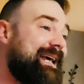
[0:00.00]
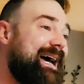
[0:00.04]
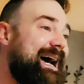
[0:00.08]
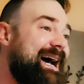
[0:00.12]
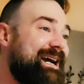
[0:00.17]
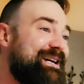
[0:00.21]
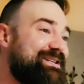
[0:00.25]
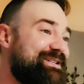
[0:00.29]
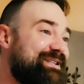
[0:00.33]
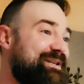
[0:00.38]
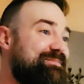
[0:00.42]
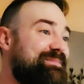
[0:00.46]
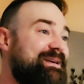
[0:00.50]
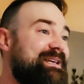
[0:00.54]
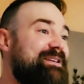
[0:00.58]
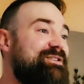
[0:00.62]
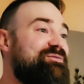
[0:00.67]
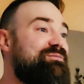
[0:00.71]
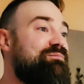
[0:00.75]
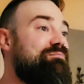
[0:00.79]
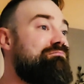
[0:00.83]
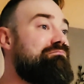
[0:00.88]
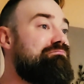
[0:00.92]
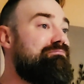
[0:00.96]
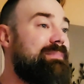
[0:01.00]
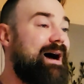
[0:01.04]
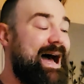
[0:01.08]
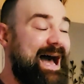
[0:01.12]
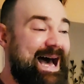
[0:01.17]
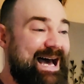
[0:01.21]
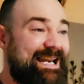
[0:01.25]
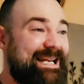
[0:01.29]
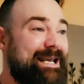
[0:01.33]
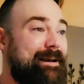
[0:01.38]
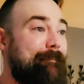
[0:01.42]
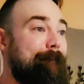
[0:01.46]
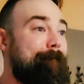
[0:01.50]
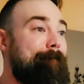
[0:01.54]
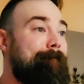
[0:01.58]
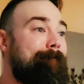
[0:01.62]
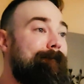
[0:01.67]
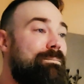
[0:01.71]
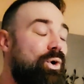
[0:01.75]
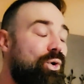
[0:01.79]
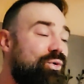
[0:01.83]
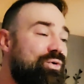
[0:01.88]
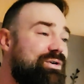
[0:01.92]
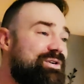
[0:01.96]
actually be adding
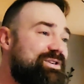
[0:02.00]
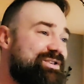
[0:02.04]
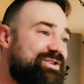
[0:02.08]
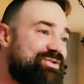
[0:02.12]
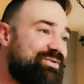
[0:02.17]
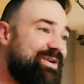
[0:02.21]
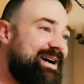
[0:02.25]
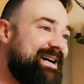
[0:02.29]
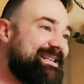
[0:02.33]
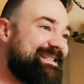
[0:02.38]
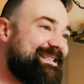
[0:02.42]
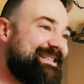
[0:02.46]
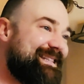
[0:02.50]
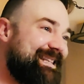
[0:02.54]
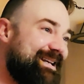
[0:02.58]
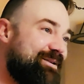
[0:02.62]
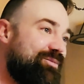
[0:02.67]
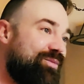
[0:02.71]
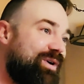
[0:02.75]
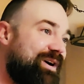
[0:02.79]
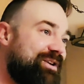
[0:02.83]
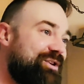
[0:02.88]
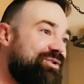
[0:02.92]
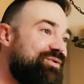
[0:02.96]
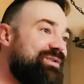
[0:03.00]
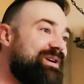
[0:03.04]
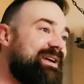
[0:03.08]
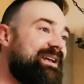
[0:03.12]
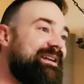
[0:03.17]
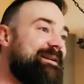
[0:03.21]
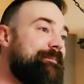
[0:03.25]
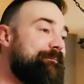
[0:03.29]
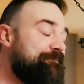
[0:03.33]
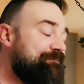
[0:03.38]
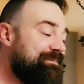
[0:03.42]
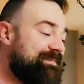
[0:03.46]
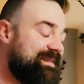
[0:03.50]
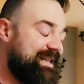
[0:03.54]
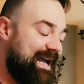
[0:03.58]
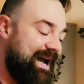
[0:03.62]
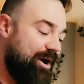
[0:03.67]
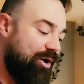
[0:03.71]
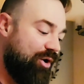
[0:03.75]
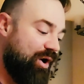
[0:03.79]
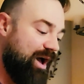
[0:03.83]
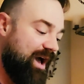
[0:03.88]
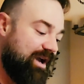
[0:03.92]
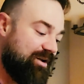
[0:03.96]
more stress than what you can
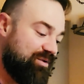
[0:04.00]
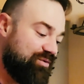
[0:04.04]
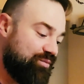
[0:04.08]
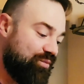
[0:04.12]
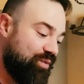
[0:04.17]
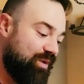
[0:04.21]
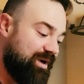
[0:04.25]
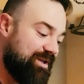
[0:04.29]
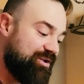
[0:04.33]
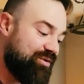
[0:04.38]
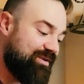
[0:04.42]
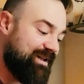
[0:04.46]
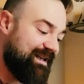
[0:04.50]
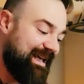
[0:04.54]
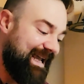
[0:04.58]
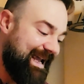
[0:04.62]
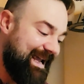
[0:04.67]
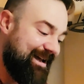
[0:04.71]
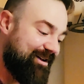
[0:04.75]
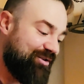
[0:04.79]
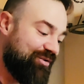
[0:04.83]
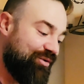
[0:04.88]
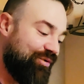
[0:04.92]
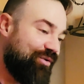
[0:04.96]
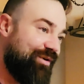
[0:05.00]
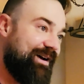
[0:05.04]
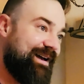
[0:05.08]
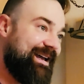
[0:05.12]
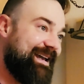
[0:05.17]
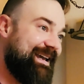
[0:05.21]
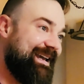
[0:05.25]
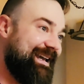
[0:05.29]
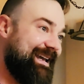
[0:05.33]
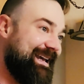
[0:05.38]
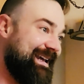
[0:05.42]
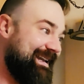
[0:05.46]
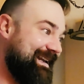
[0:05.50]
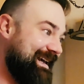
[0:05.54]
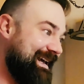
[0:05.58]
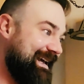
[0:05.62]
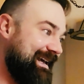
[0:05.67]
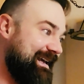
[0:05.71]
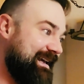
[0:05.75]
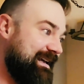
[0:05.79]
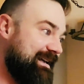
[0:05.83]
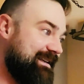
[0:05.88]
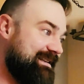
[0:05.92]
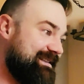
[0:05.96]
handle in
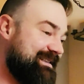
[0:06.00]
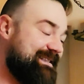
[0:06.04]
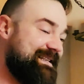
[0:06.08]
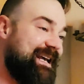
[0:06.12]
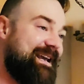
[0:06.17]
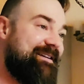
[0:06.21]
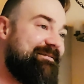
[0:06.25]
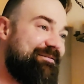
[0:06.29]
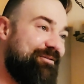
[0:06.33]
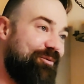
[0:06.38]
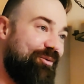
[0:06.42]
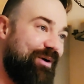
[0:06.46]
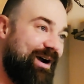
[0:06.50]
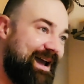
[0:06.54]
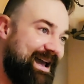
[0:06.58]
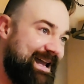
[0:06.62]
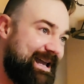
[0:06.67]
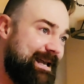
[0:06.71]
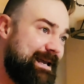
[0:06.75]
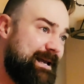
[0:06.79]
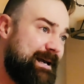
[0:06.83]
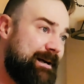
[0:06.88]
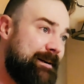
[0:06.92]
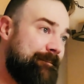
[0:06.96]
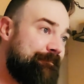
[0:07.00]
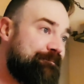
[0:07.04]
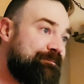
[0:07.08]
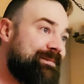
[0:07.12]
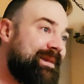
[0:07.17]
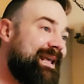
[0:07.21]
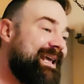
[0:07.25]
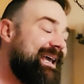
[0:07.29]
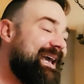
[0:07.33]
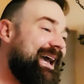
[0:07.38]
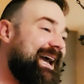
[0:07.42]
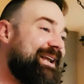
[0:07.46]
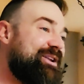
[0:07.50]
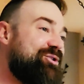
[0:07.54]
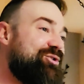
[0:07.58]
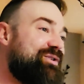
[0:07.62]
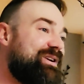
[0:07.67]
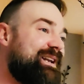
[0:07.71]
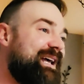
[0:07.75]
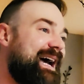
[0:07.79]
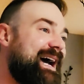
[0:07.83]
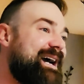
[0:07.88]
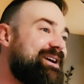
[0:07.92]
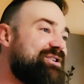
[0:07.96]
a safe way. And you
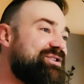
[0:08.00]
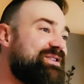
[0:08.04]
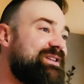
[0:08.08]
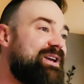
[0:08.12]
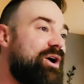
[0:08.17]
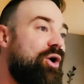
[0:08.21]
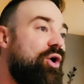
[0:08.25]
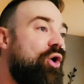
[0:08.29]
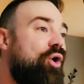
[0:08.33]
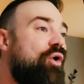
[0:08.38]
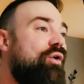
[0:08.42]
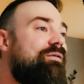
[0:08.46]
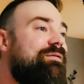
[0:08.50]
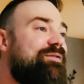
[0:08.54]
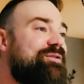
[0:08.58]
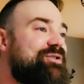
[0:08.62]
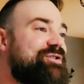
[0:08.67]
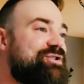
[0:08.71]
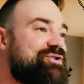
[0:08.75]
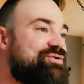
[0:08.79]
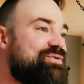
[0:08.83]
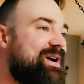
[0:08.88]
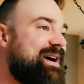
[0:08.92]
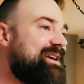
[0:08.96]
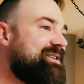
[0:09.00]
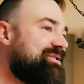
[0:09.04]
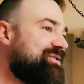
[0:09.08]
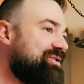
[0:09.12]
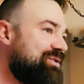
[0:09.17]
can actually overstress